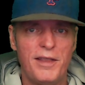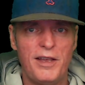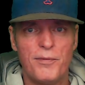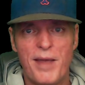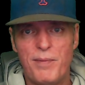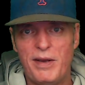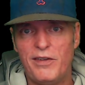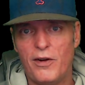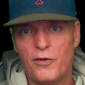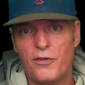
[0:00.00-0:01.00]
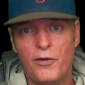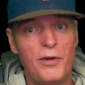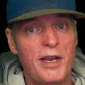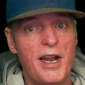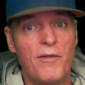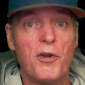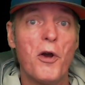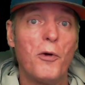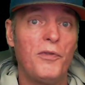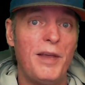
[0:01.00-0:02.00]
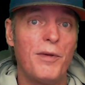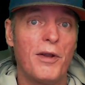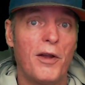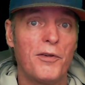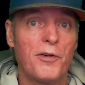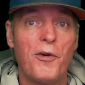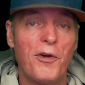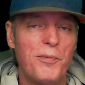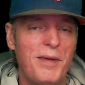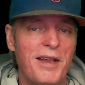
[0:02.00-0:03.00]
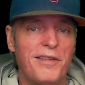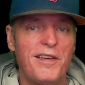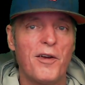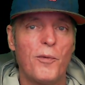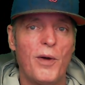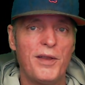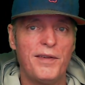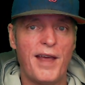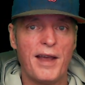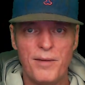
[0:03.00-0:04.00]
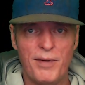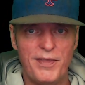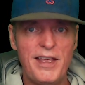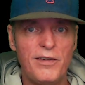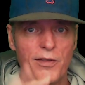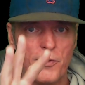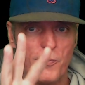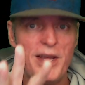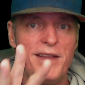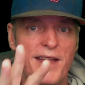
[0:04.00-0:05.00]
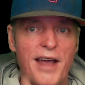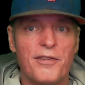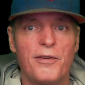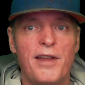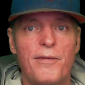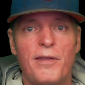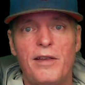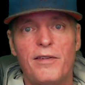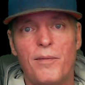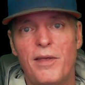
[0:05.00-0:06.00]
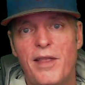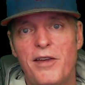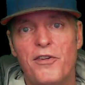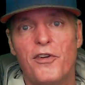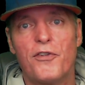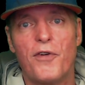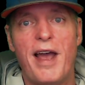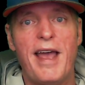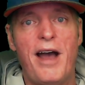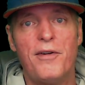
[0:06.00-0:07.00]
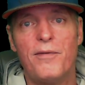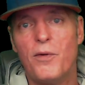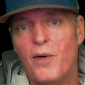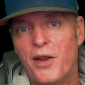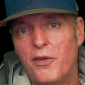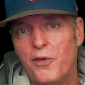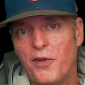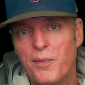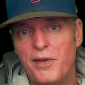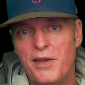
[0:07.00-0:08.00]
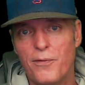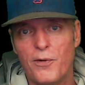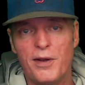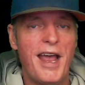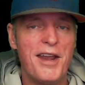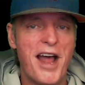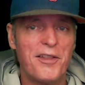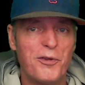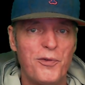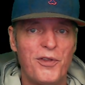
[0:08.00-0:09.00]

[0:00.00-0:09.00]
These might be tier 2. You never know. Demon Hunter could be a tier 1 deck. But these 3 decks are definitely something that you should try out if you want to do something different and not do the